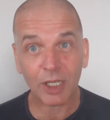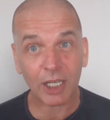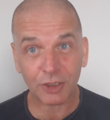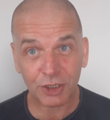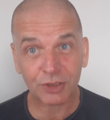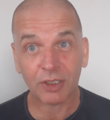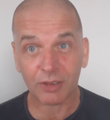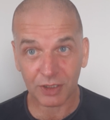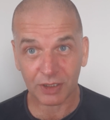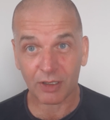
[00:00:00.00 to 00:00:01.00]
and strong
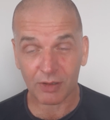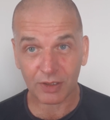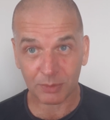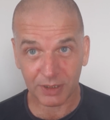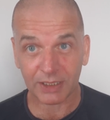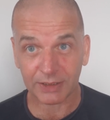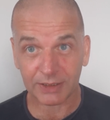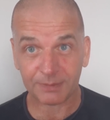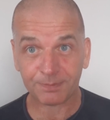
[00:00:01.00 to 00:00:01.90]
as an ox, I'm telling you.